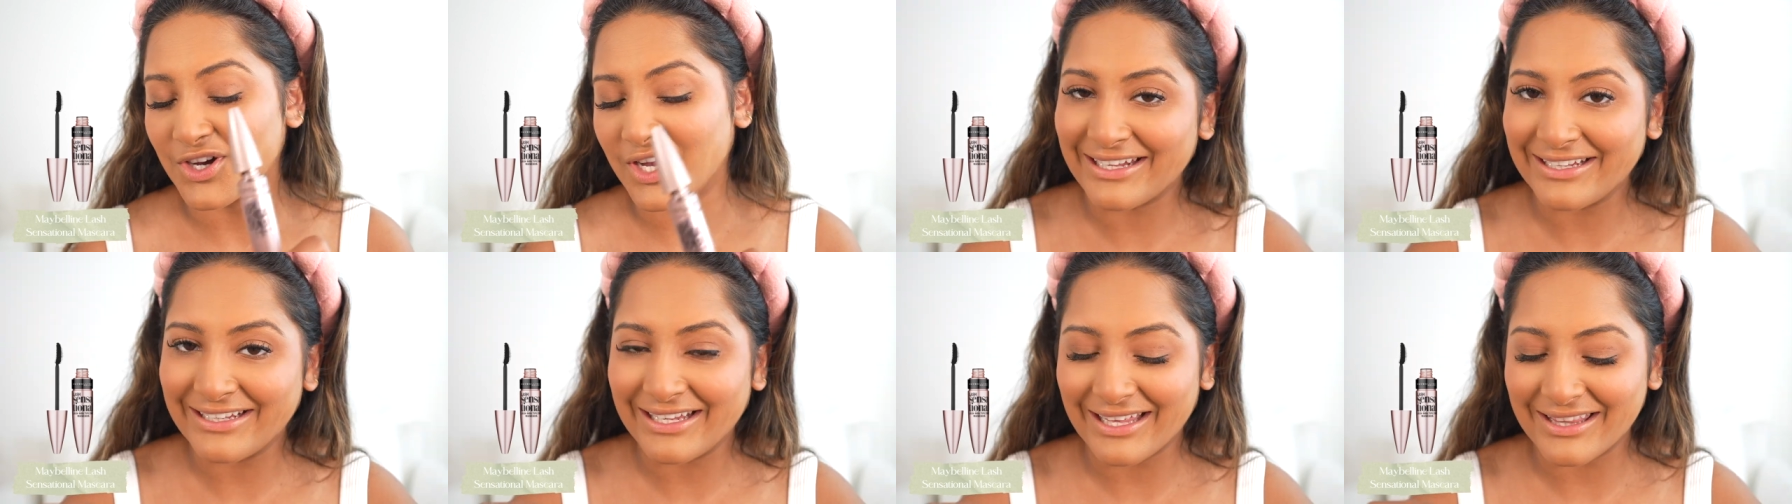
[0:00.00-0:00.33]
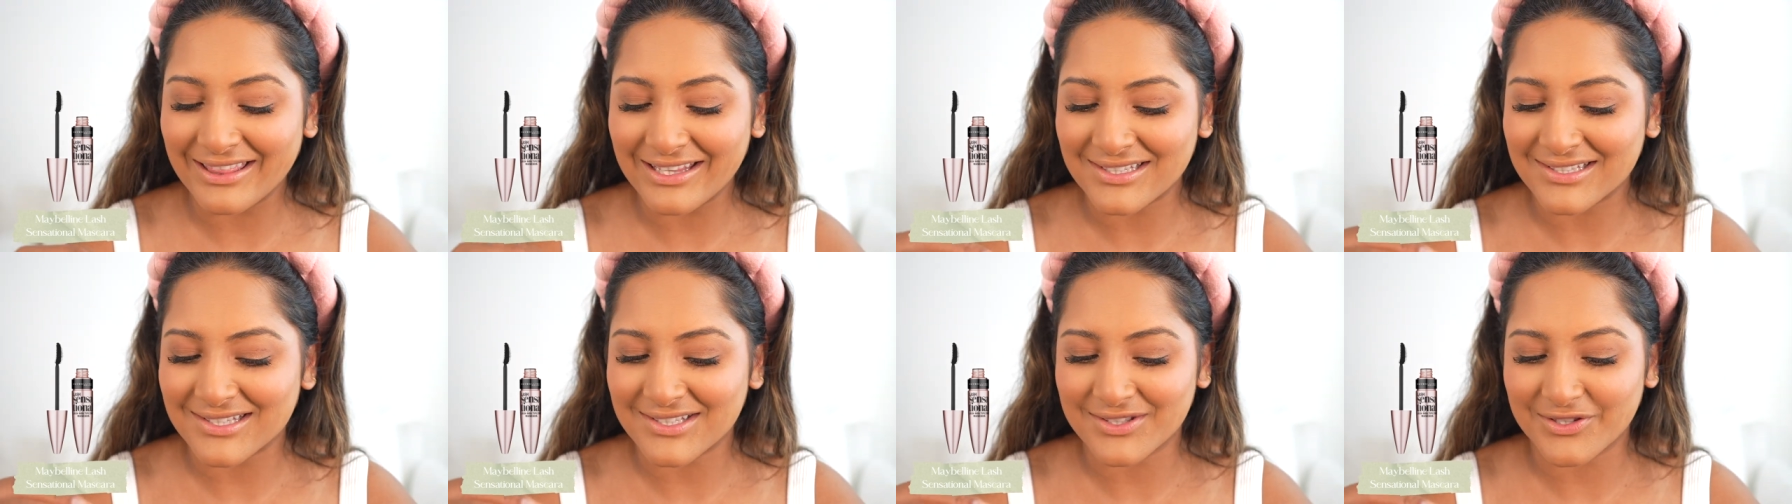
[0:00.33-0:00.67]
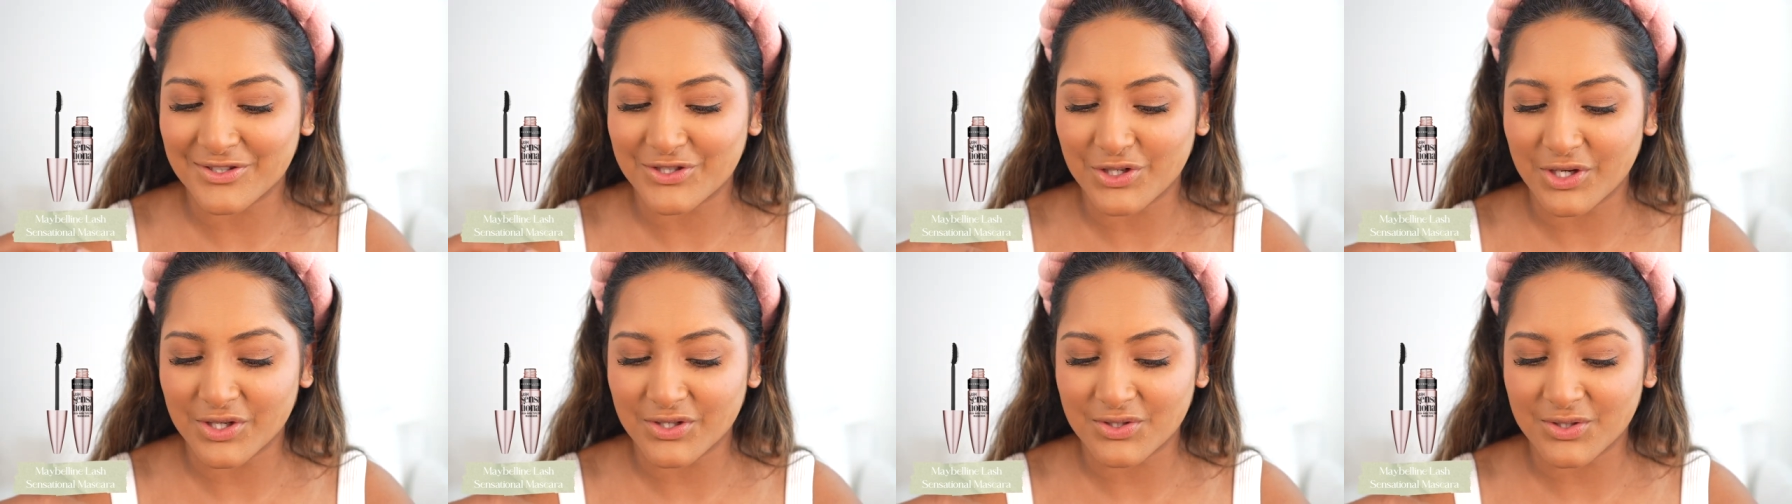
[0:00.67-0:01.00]
And again, this is a
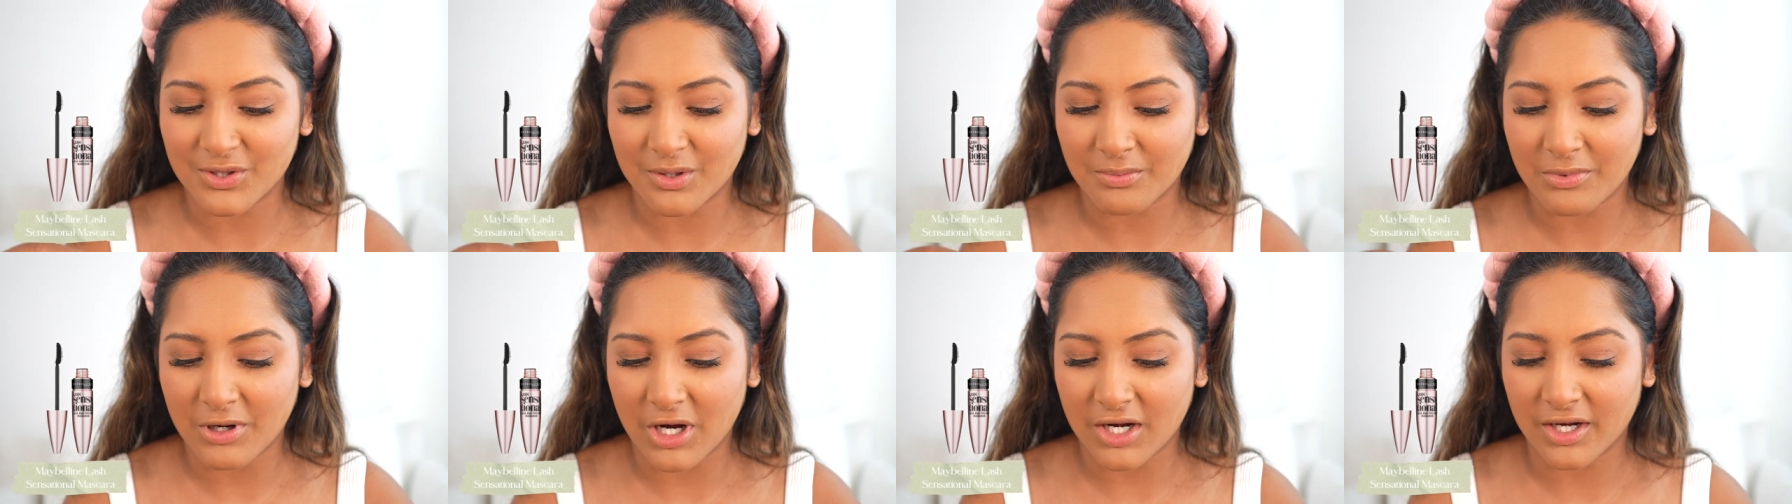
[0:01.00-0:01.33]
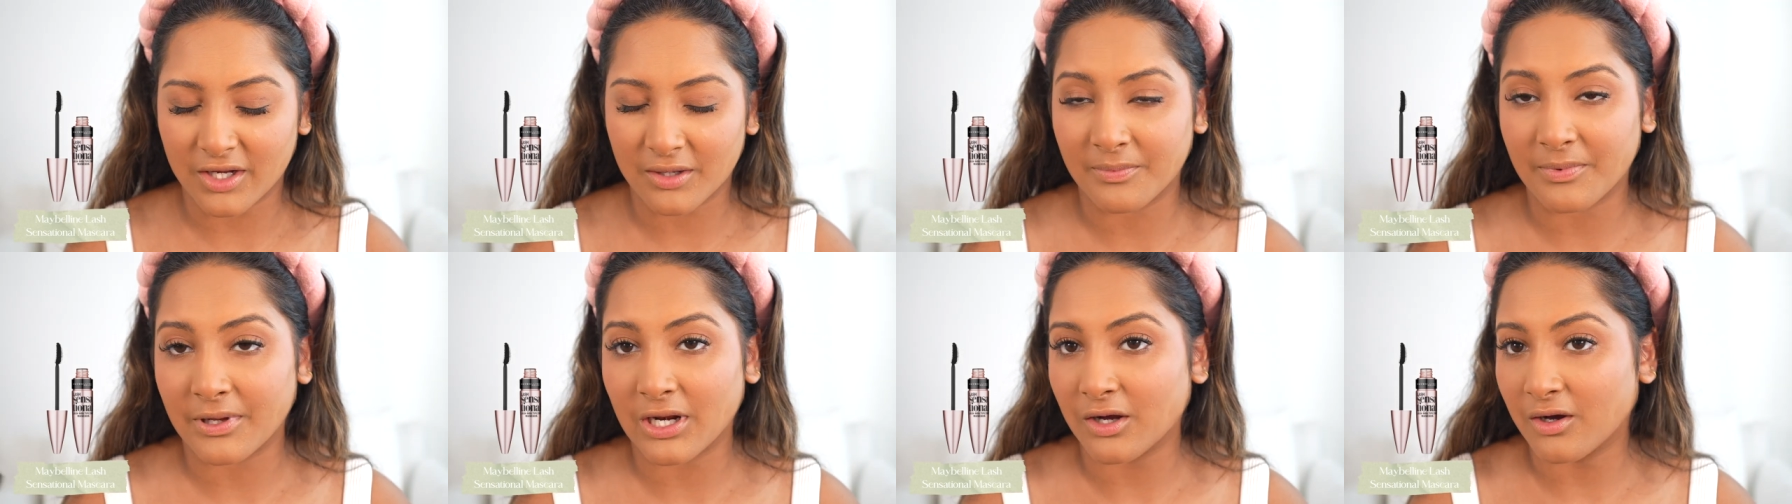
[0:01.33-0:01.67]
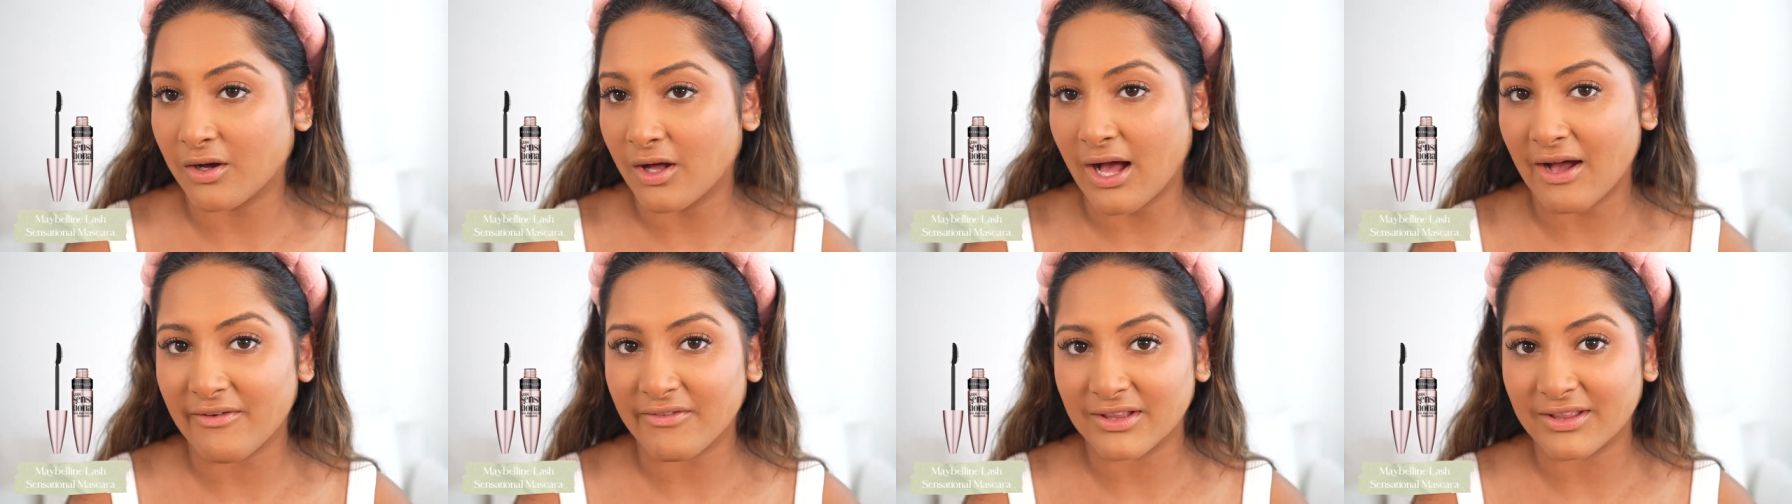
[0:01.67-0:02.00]
drugstore product, but I
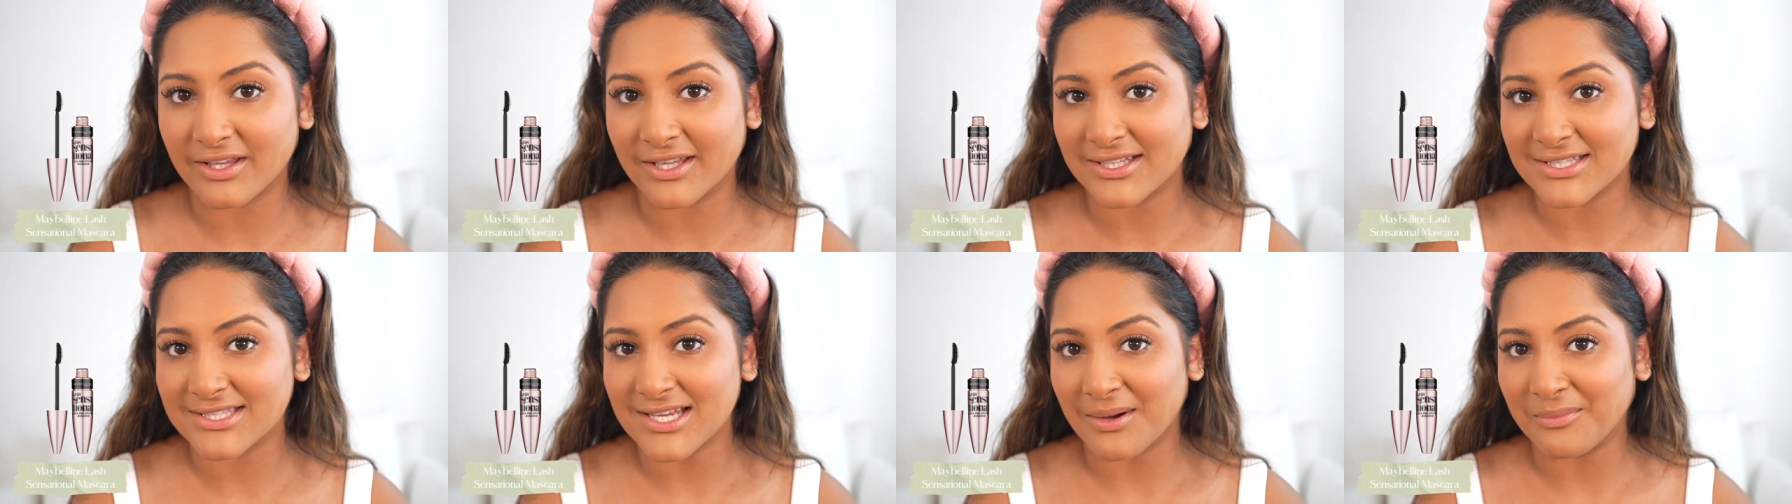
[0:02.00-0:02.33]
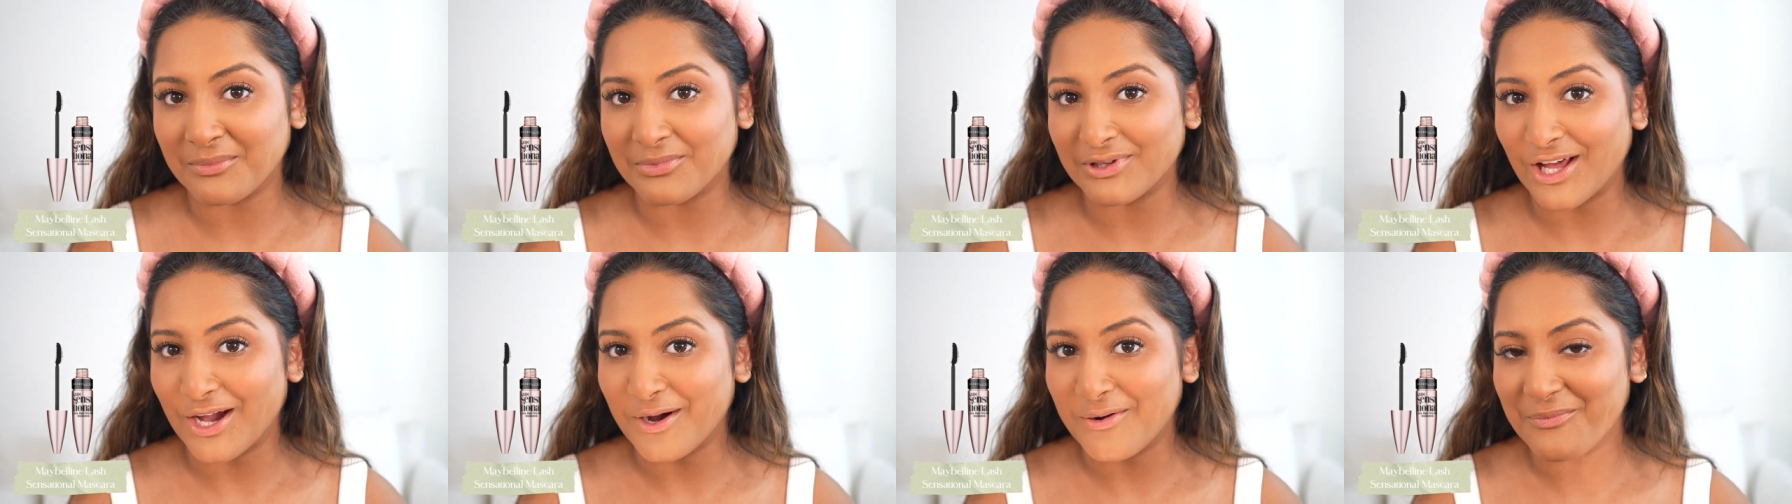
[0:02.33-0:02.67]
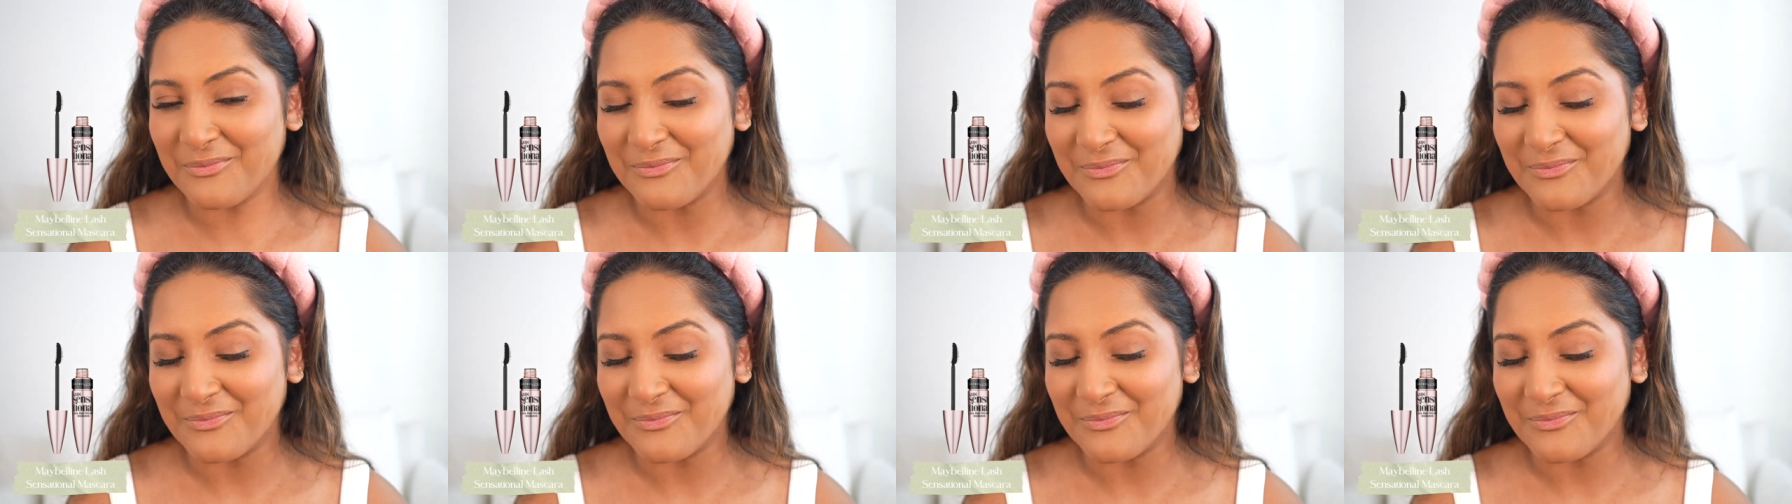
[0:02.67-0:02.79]
will have it linked down below.